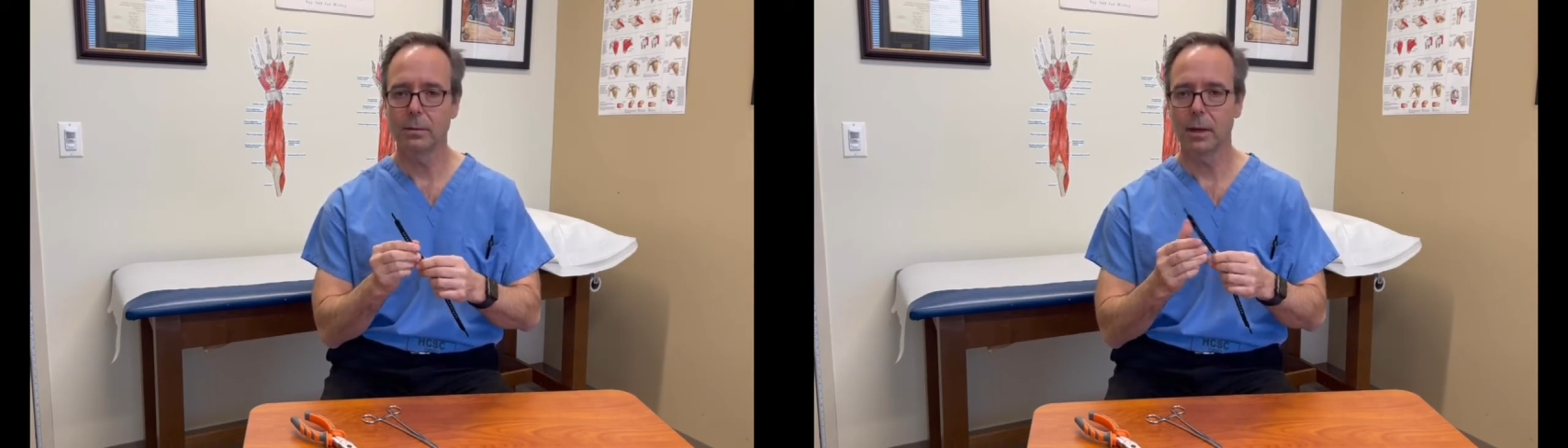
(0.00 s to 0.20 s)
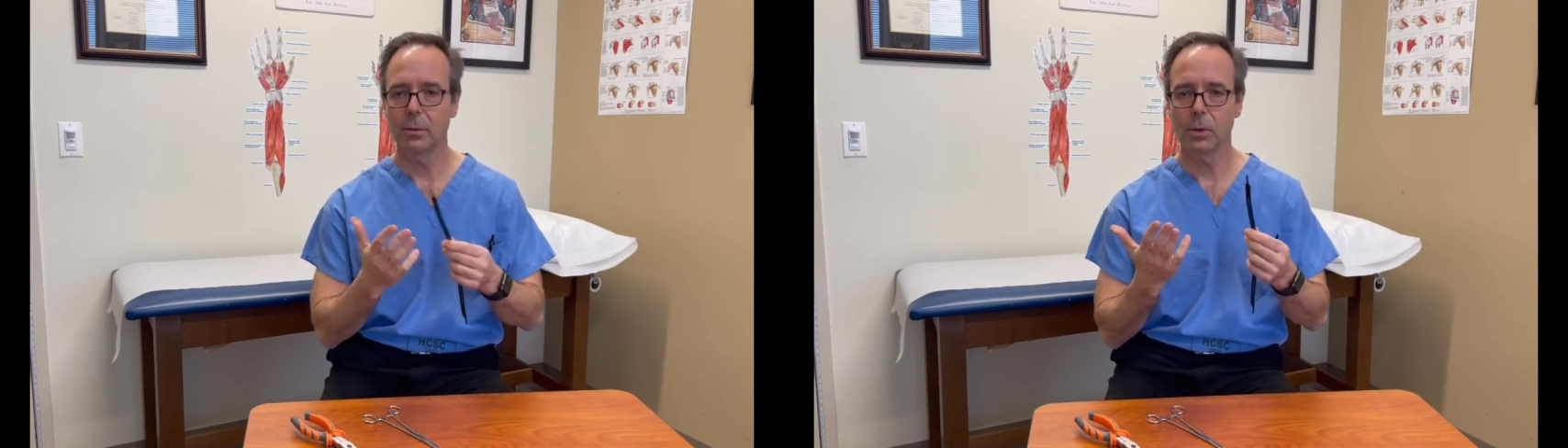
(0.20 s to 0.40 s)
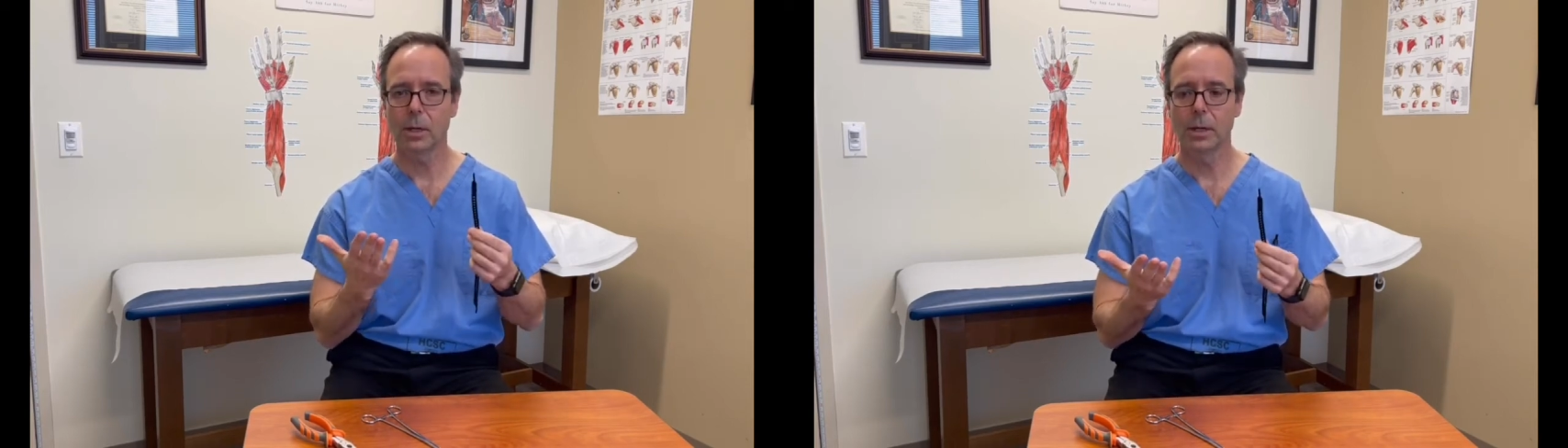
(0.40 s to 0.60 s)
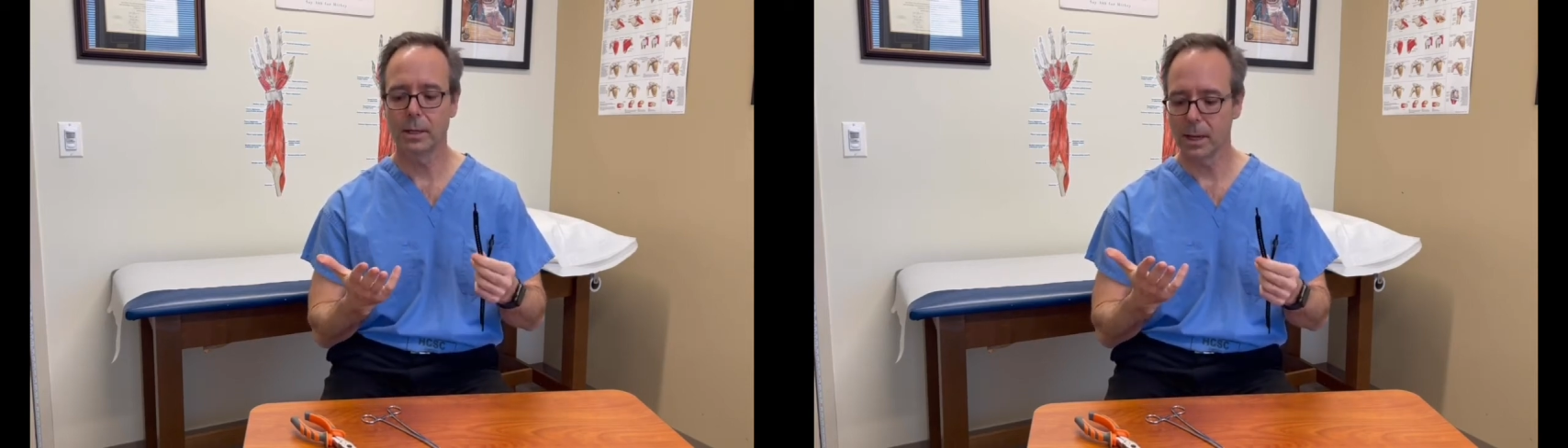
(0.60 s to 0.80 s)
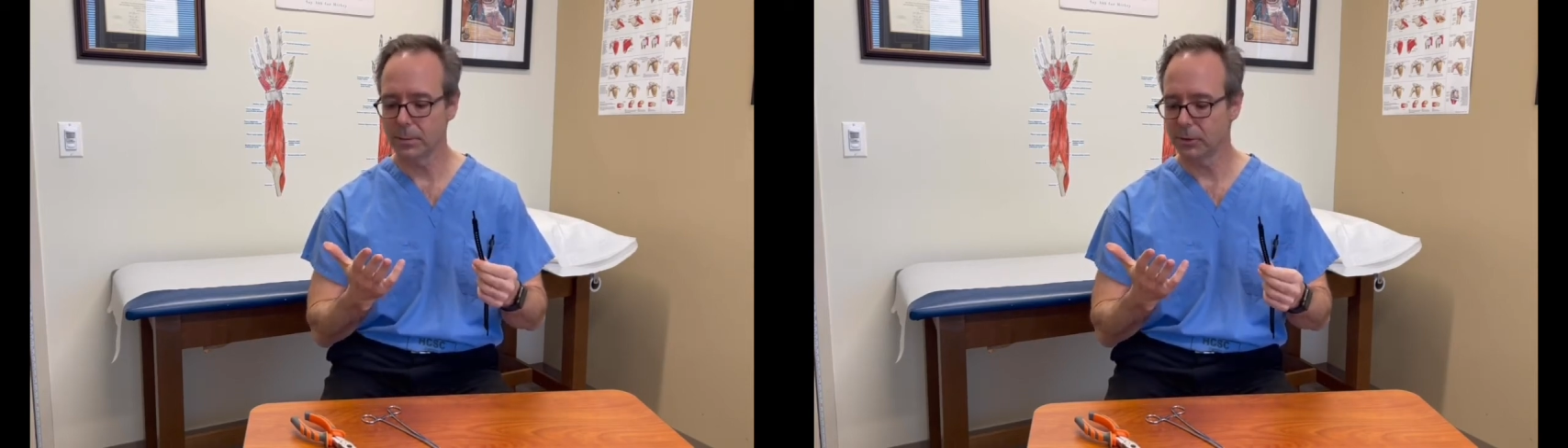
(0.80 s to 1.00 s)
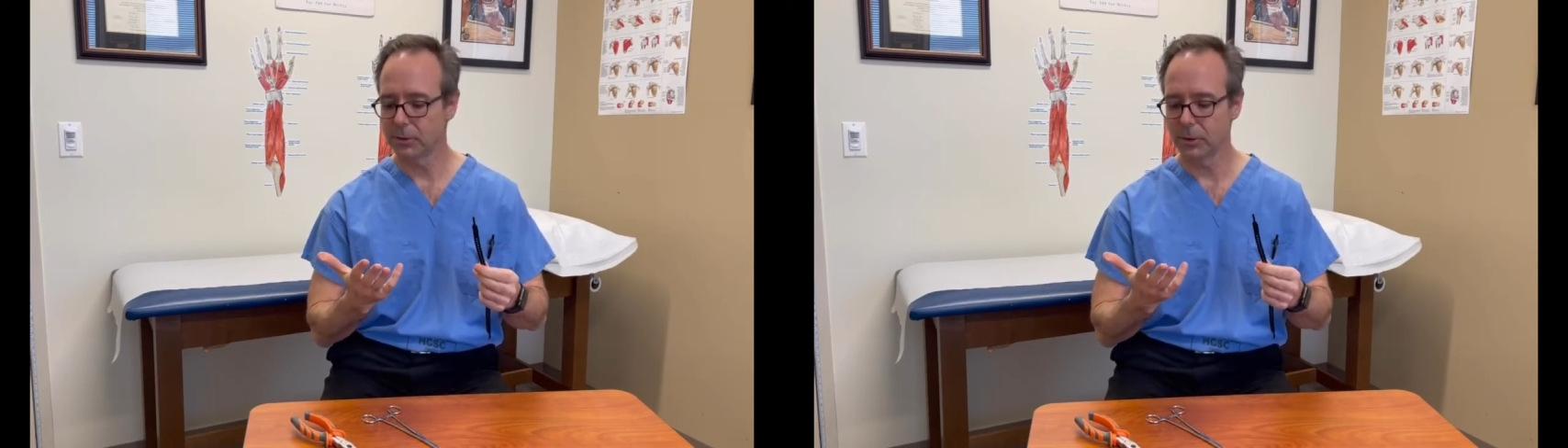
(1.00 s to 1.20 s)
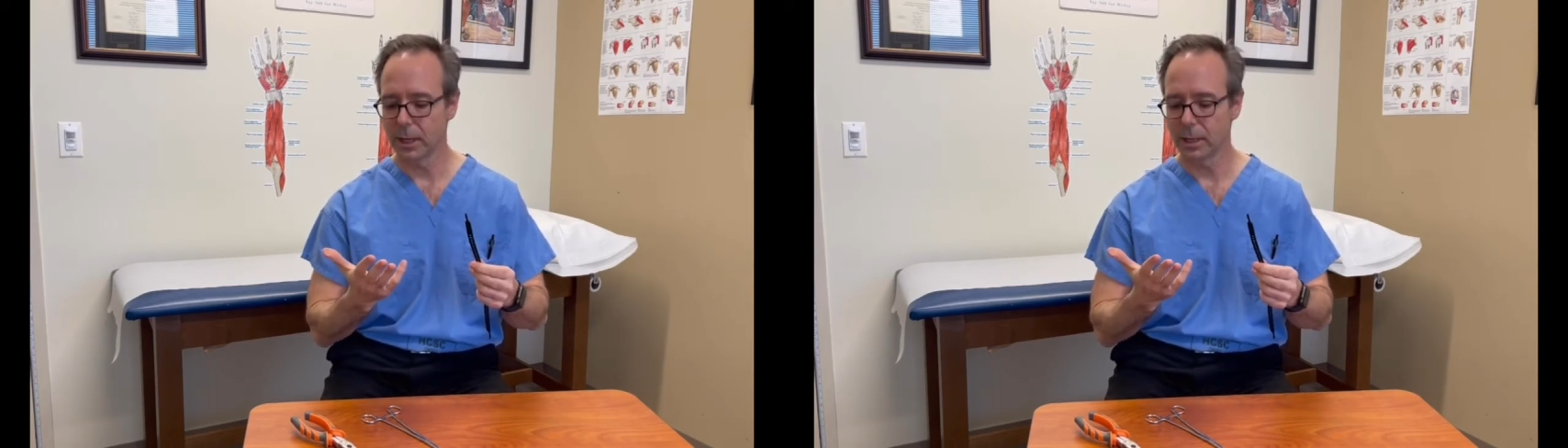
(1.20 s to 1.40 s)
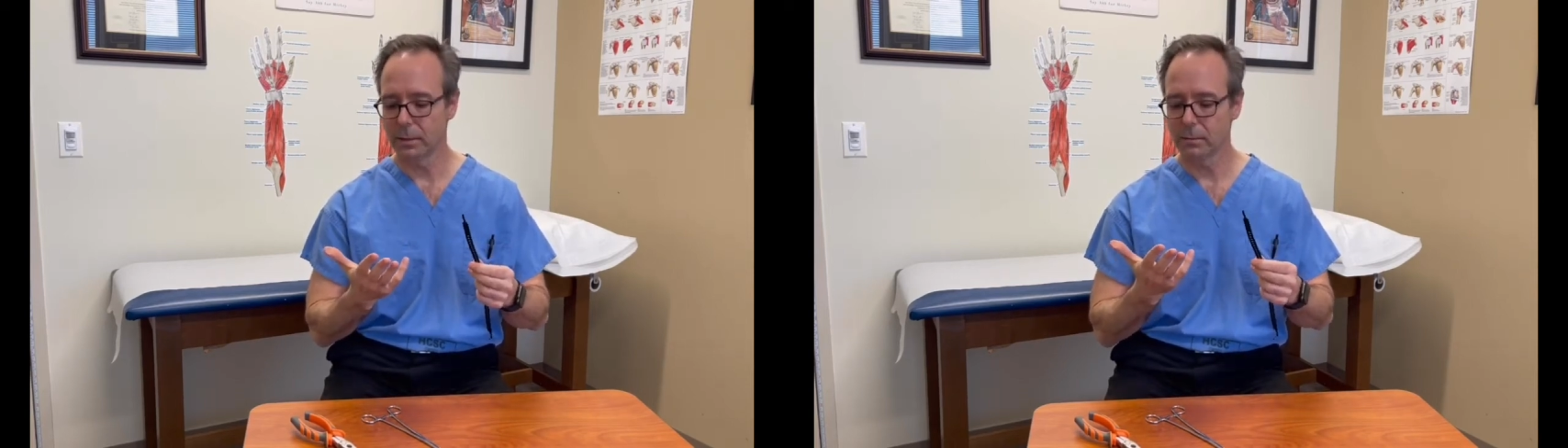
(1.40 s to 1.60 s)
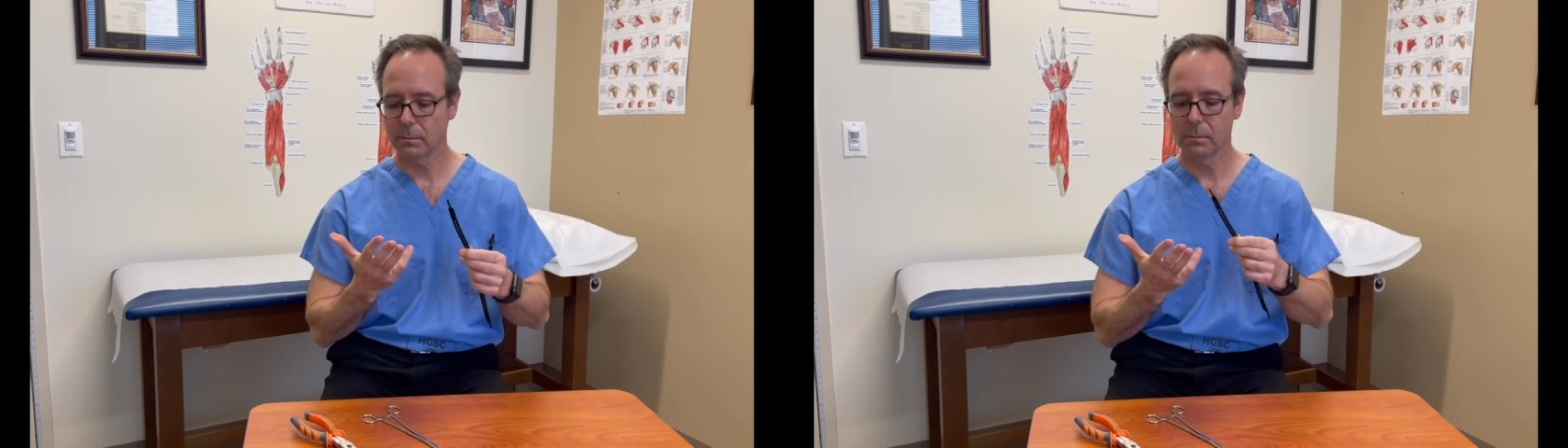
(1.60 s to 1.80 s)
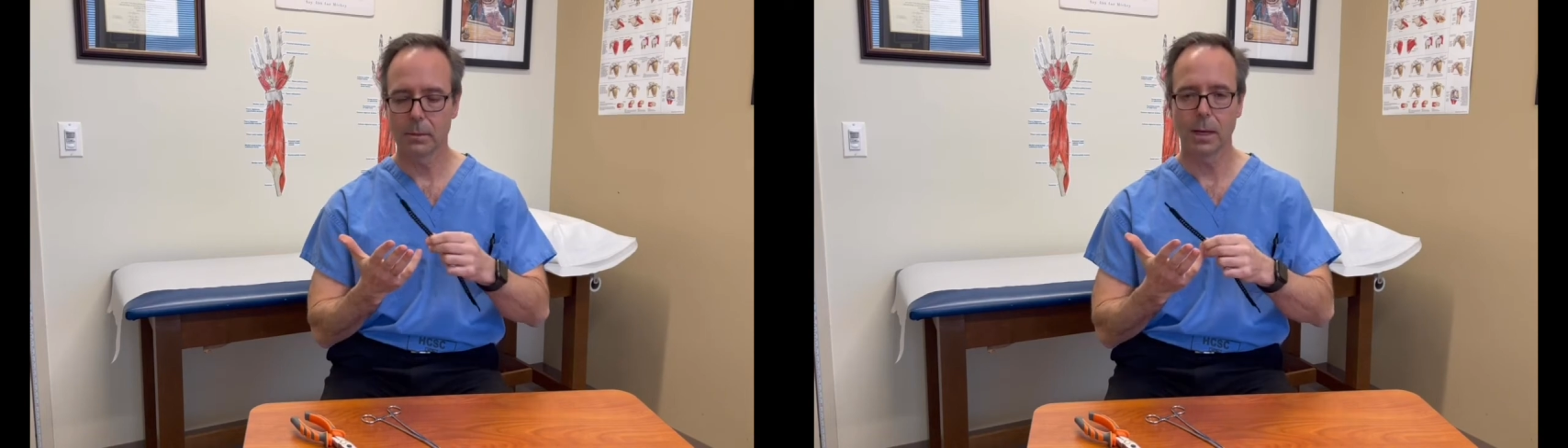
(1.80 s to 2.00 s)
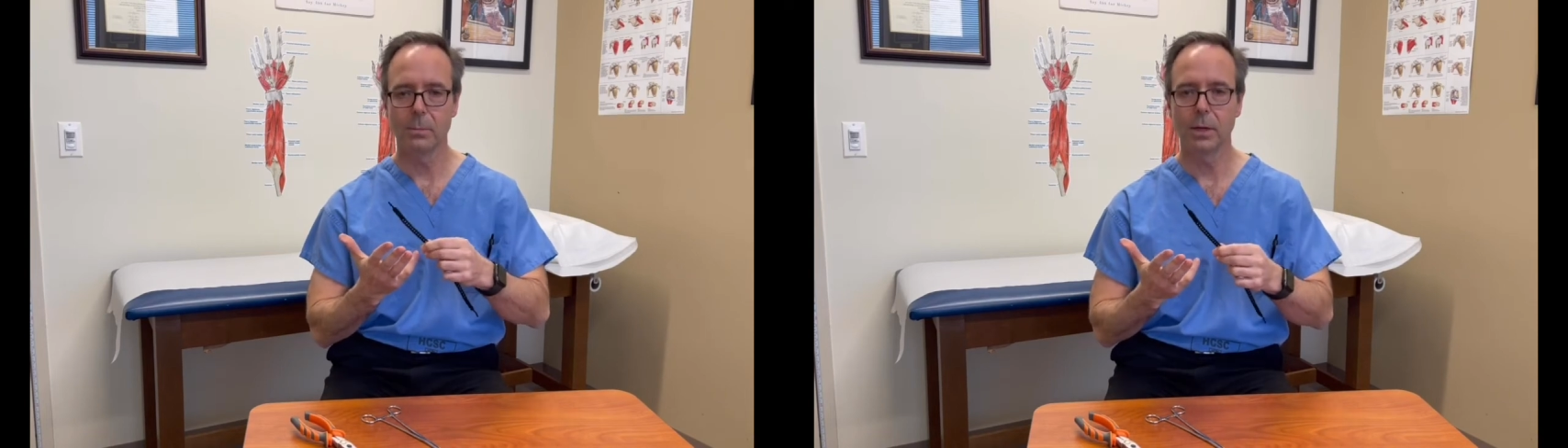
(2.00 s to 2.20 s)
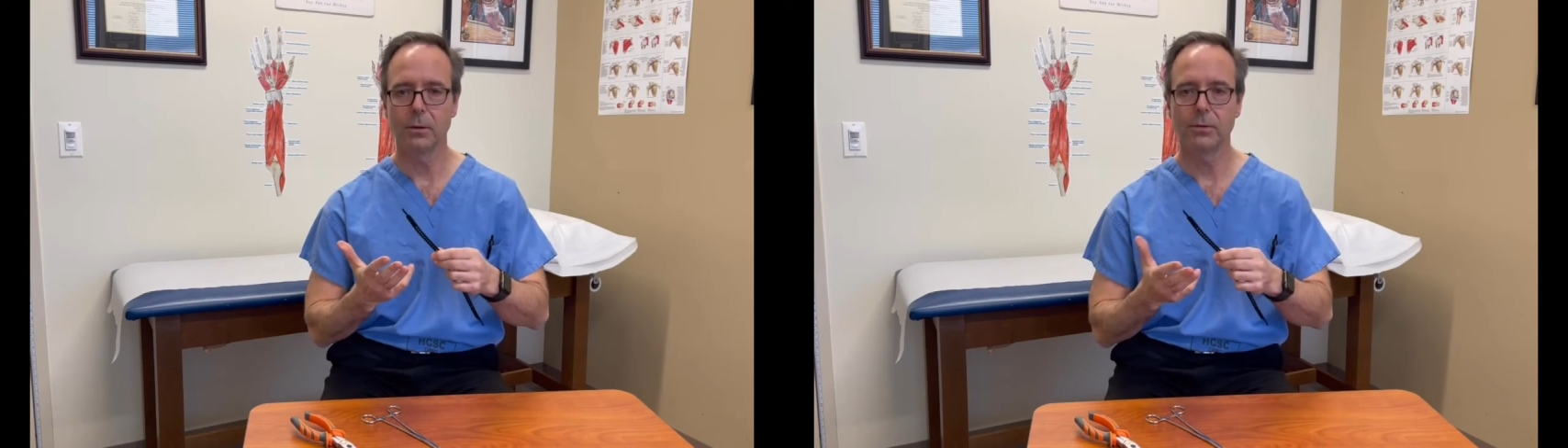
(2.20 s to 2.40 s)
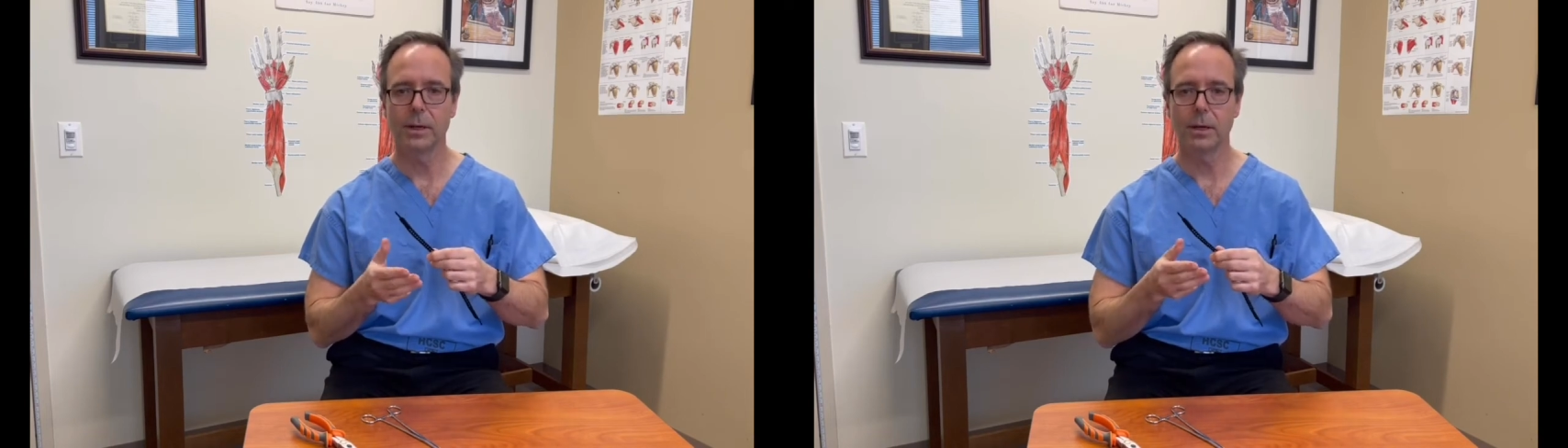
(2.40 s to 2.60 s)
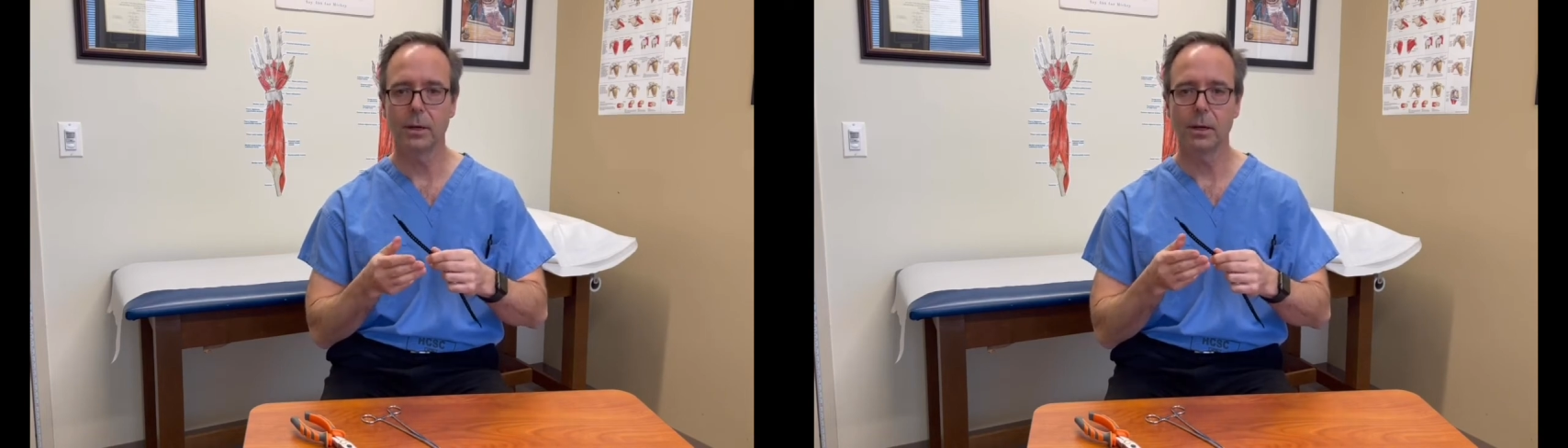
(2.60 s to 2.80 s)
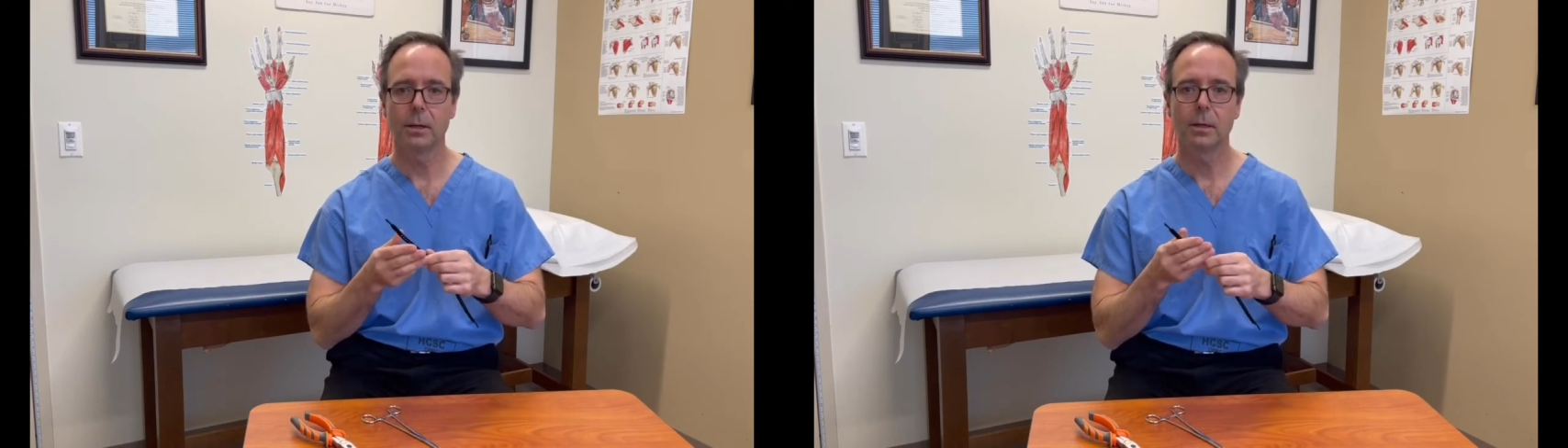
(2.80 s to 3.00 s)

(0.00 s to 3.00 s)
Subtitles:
and we're going to demonstrate a middle finger